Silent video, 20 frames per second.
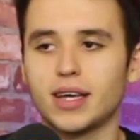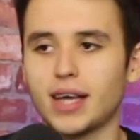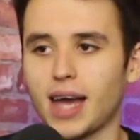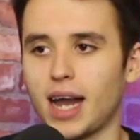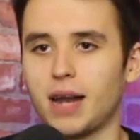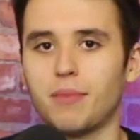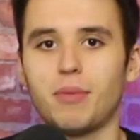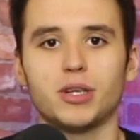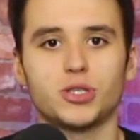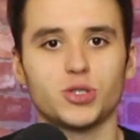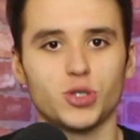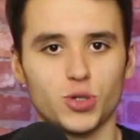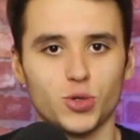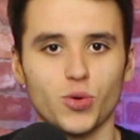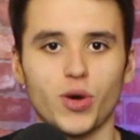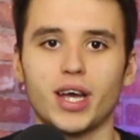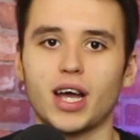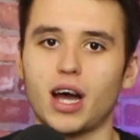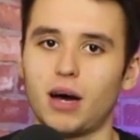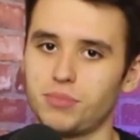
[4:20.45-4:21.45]
Callum
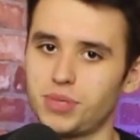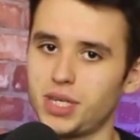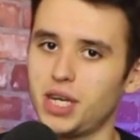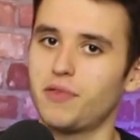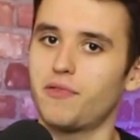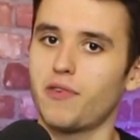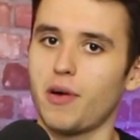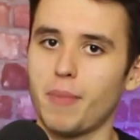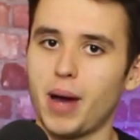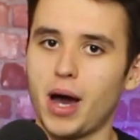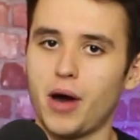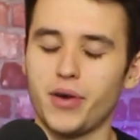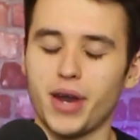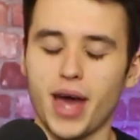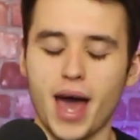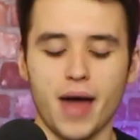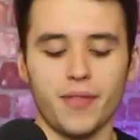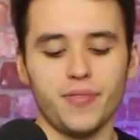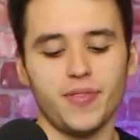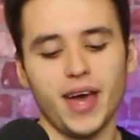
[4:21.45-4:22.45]
Hudson-Odoi comes in for
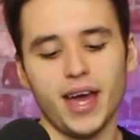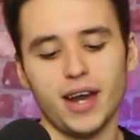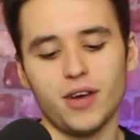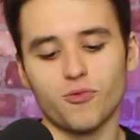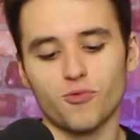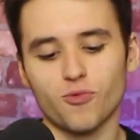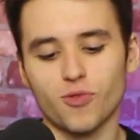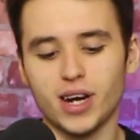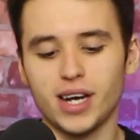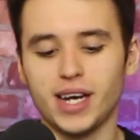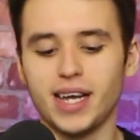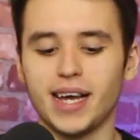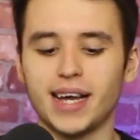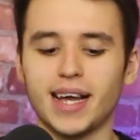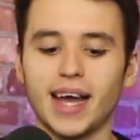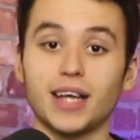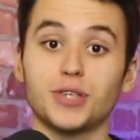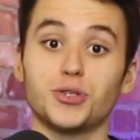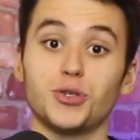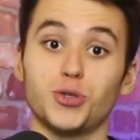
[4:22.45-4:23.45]
Mount, and then really
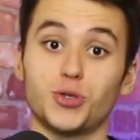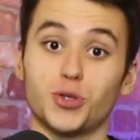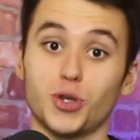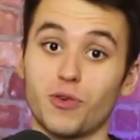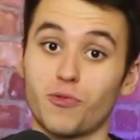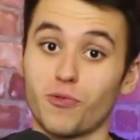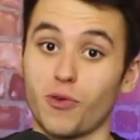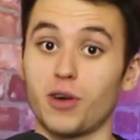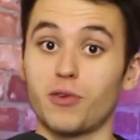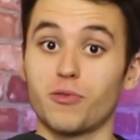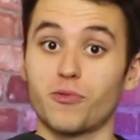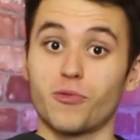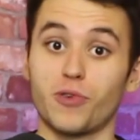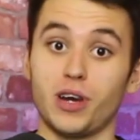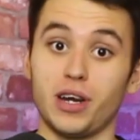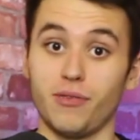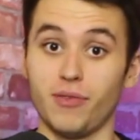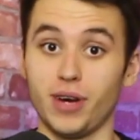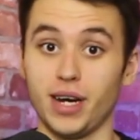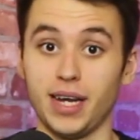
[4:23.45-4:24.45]
it gets into the front
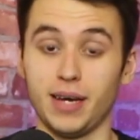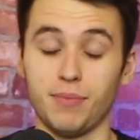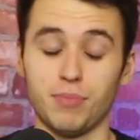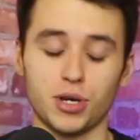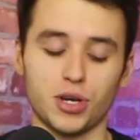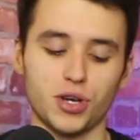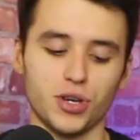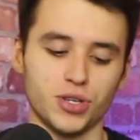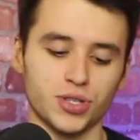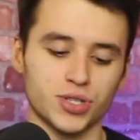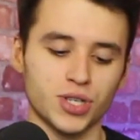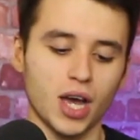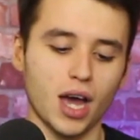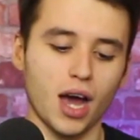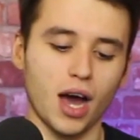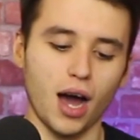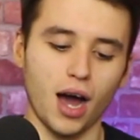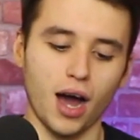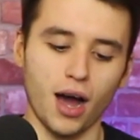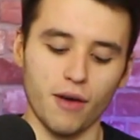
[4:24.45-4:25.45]
three, really, because
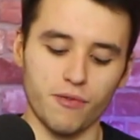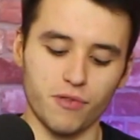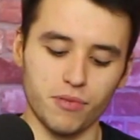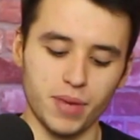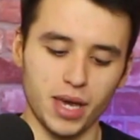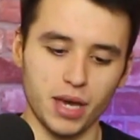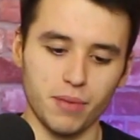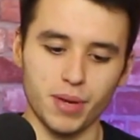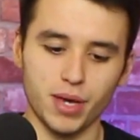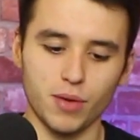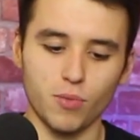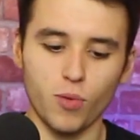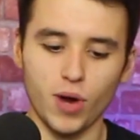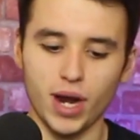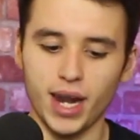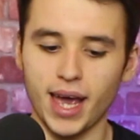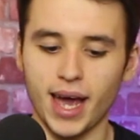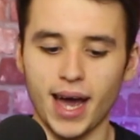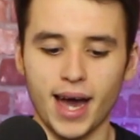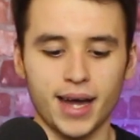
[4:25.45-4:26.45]
for me it'd be
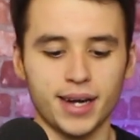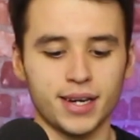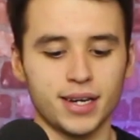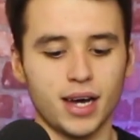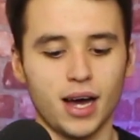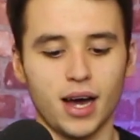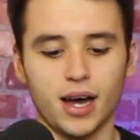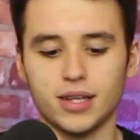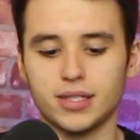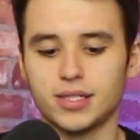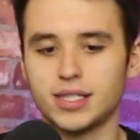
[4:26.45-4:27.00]
Willian,